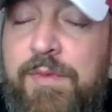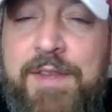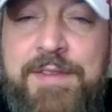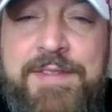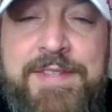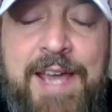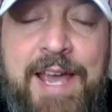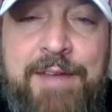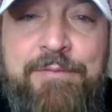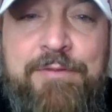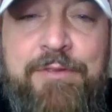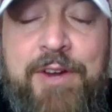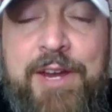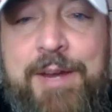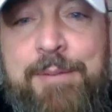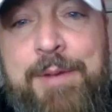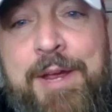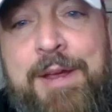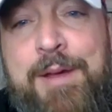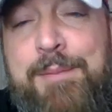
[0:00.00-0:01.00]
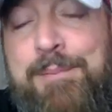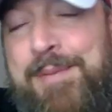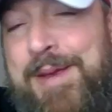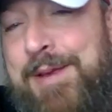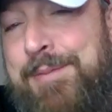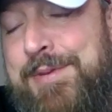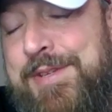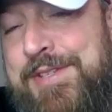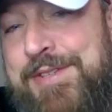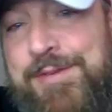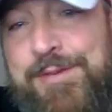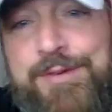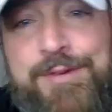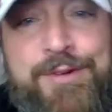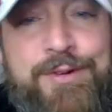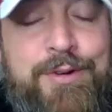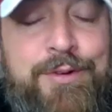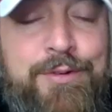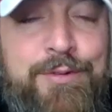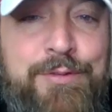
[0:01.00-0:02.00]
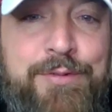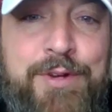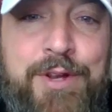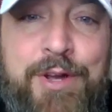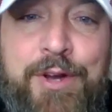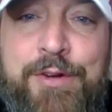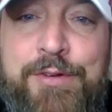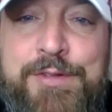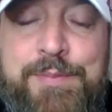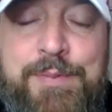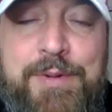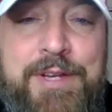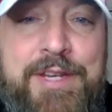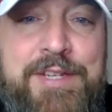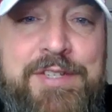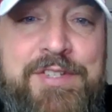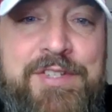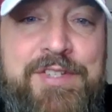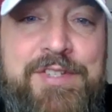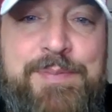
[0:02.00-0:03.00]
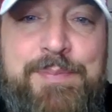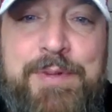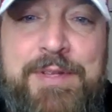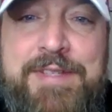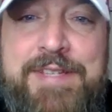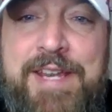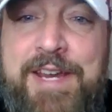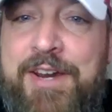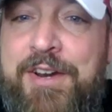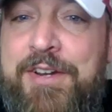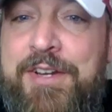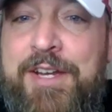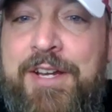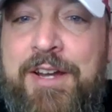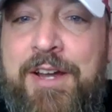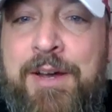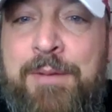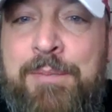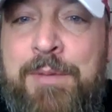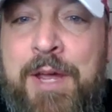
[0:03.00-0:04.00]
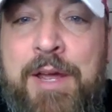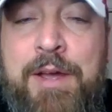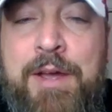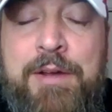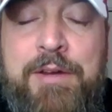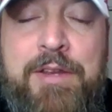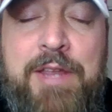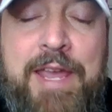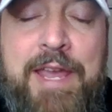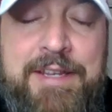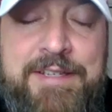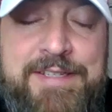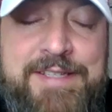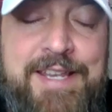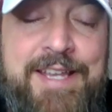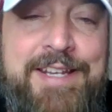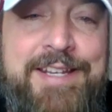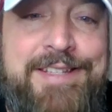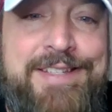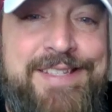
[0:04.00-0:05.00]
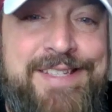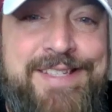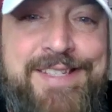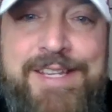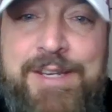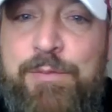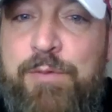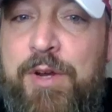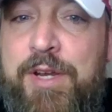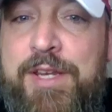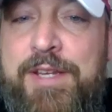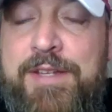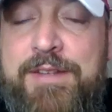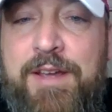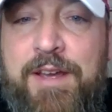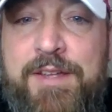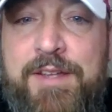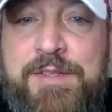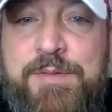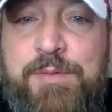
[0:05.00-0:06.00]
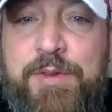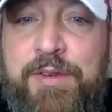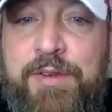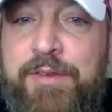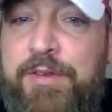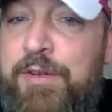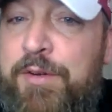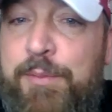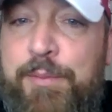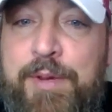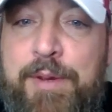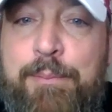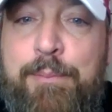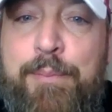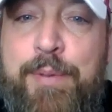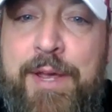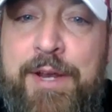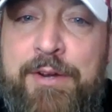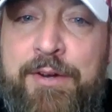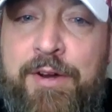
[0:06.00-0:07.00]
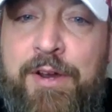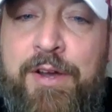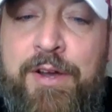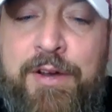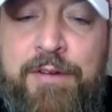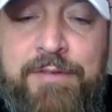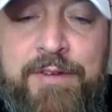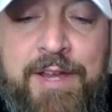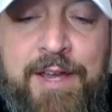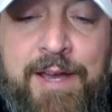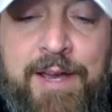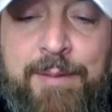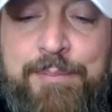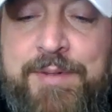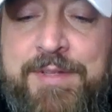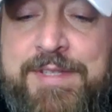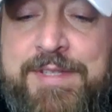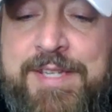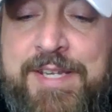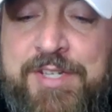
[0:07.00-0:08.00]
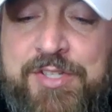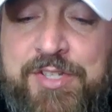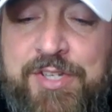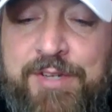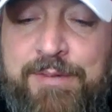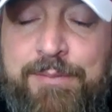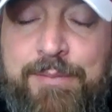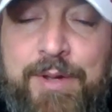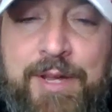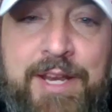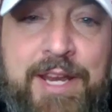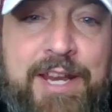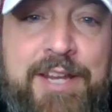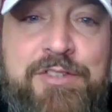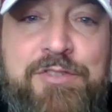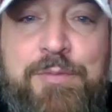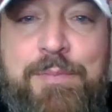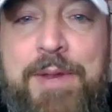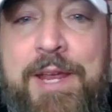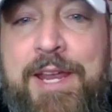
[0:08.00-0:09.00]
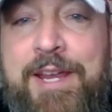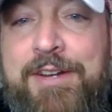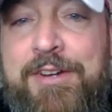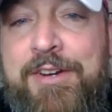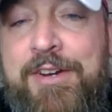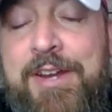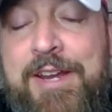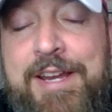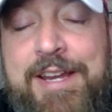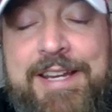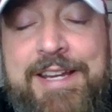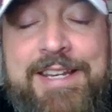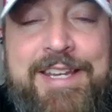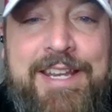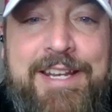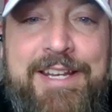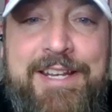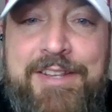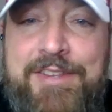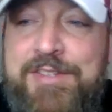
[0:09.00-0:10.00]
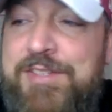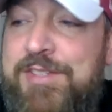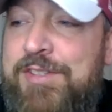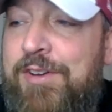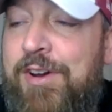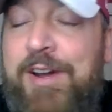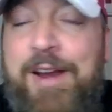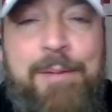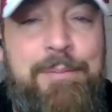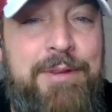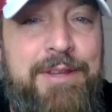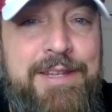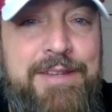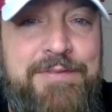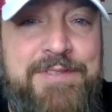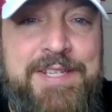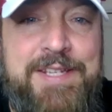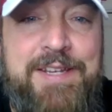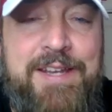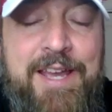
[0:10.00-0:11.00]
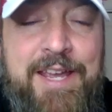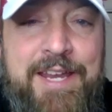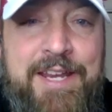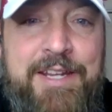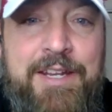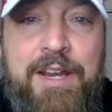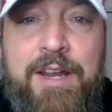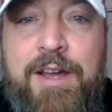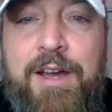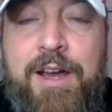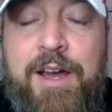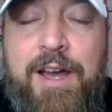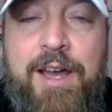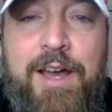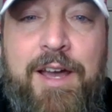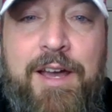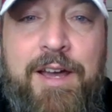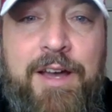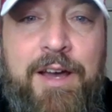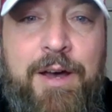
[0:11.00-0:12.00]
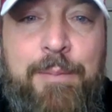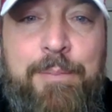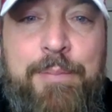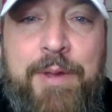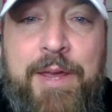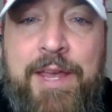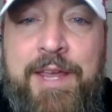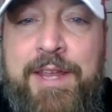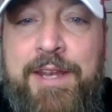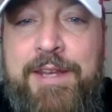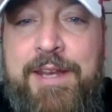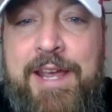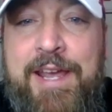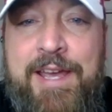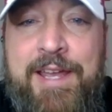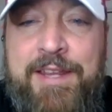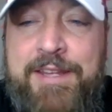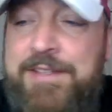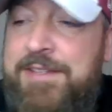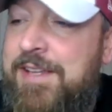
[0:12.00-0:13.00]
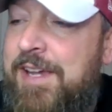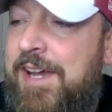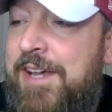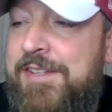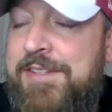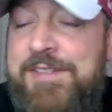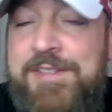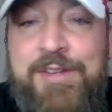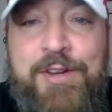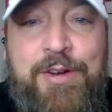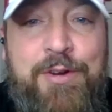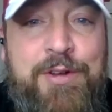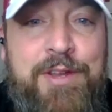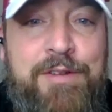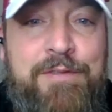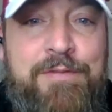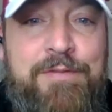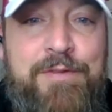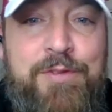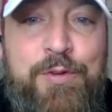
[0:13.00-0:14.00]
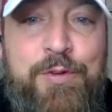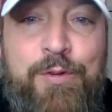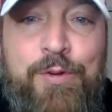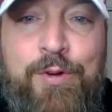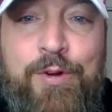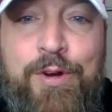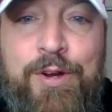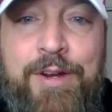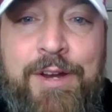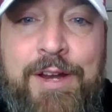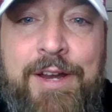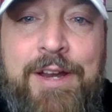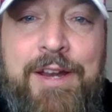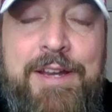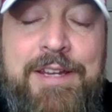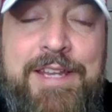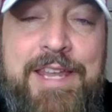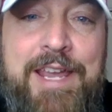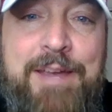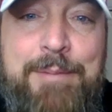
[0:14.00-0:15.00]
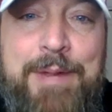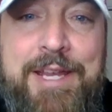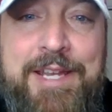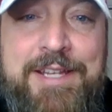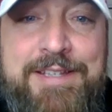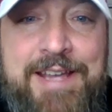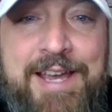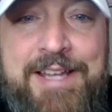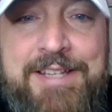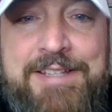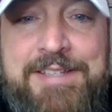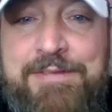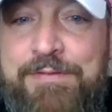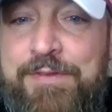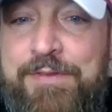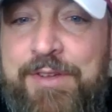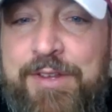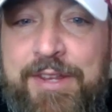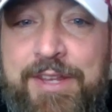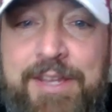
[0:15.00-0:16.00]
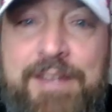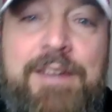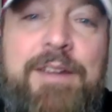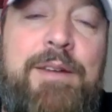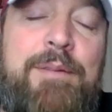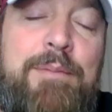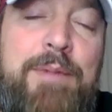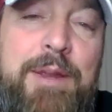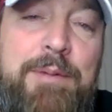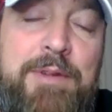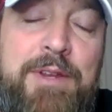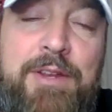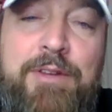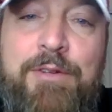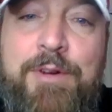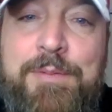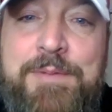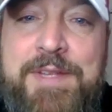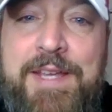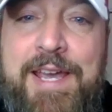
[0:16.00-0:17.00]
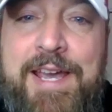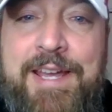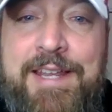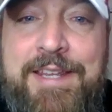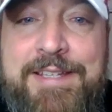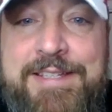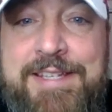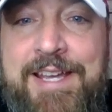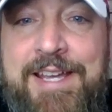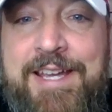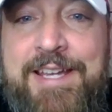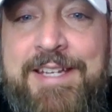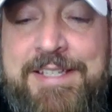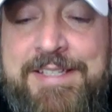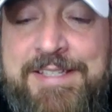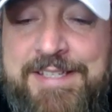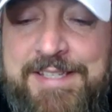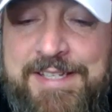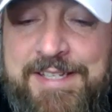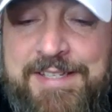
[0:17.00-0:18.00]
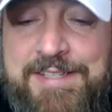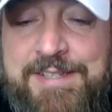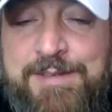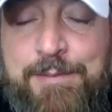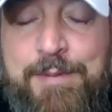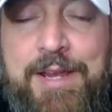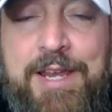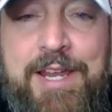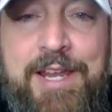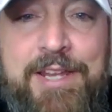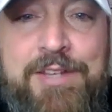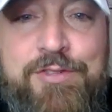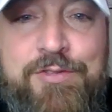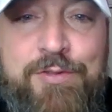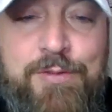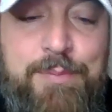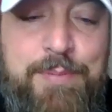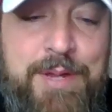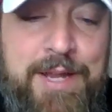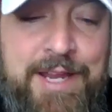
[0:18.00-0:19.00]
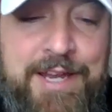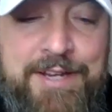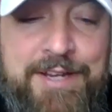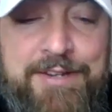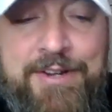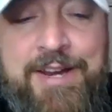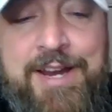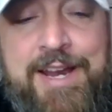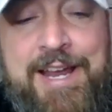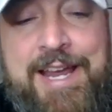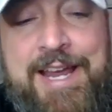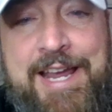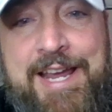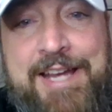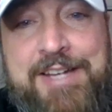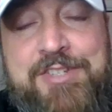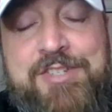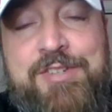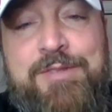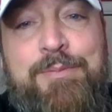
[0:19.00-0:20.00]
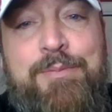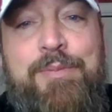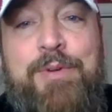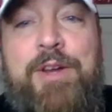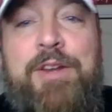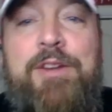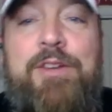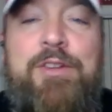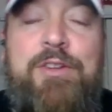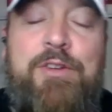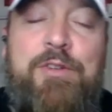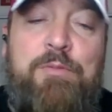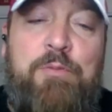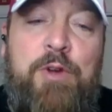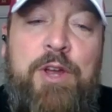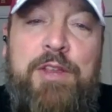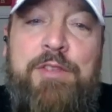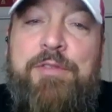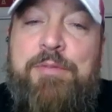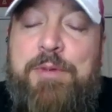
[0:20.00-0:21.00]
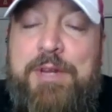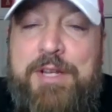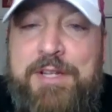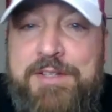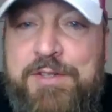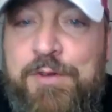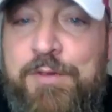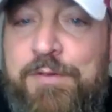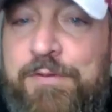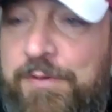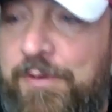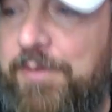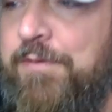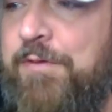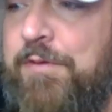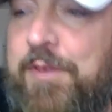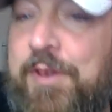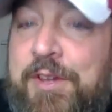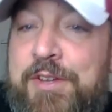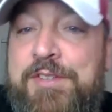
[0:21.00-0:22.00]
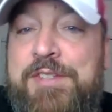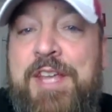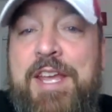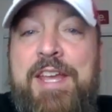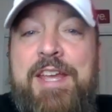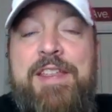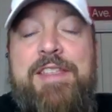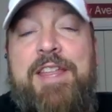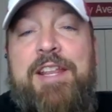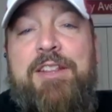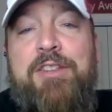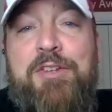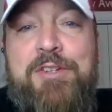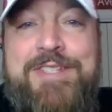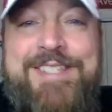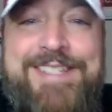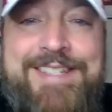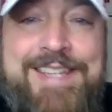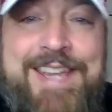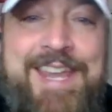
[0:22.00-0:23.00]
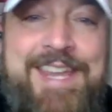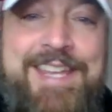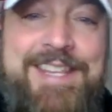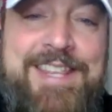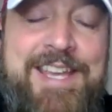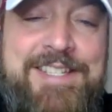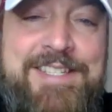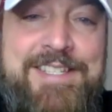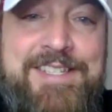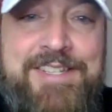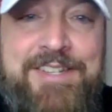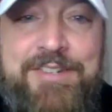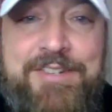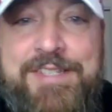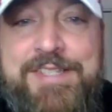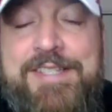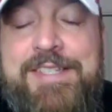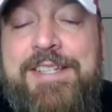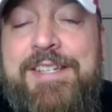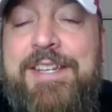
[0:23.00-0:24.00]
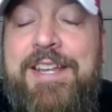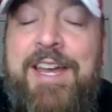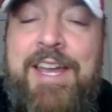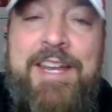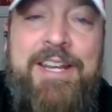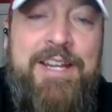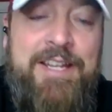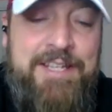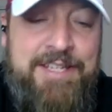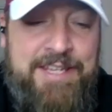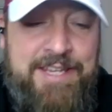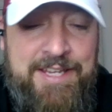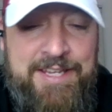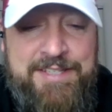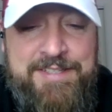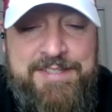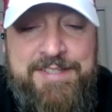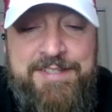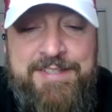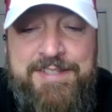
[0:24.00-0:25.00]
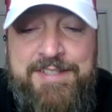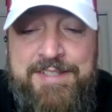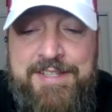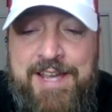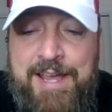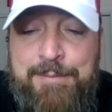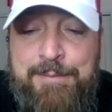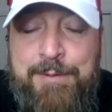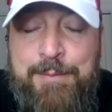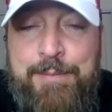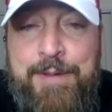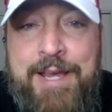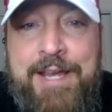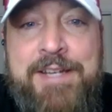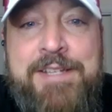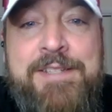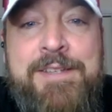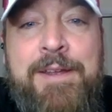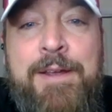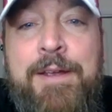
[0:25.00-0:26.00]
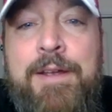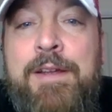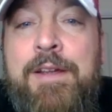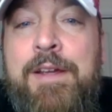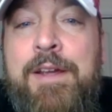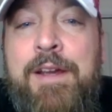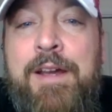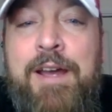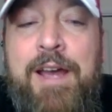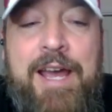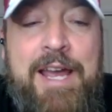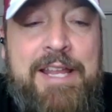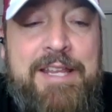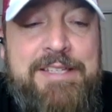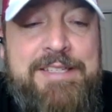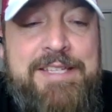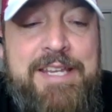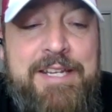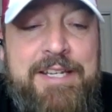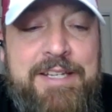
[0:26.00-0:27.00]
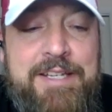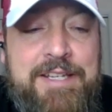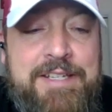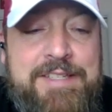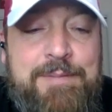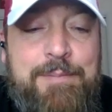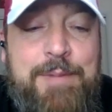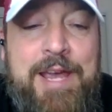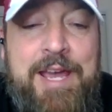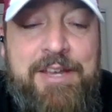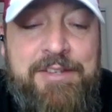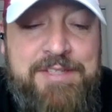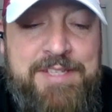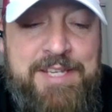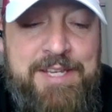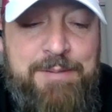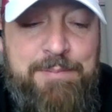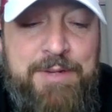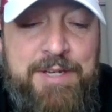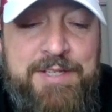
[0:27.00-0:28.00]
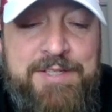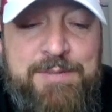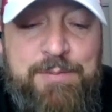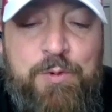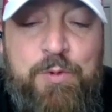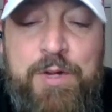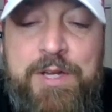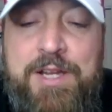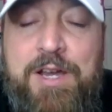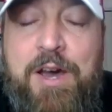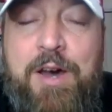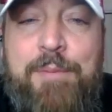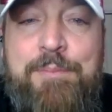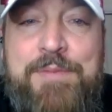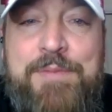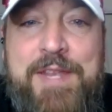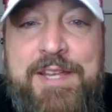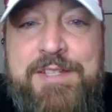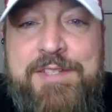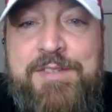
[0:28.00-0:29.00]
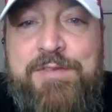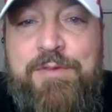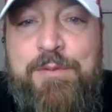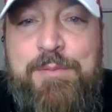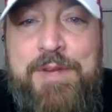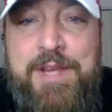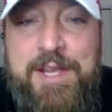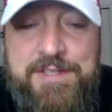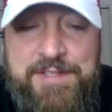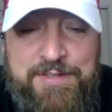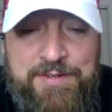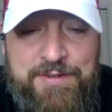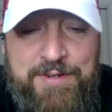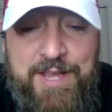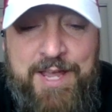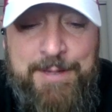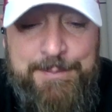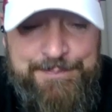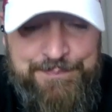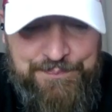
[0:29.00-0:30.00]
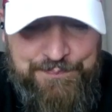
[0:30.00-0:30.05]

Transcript: time frame. Maybe sooner, who knows? But he's just been tearing it up. Excited to see what he does with a little bit better of competition. But Andrew Painter getting the start, I believe, tonight up in Allentown. So if you can't make it down to Philly, maybe you can go up to Allentown and see some Andrew Painter action. But good win, 3-2 for the Phils. They look to take that series tonight against the Diamondbacks. All right, let's get into some housekeeping and some quick updates from yesterday.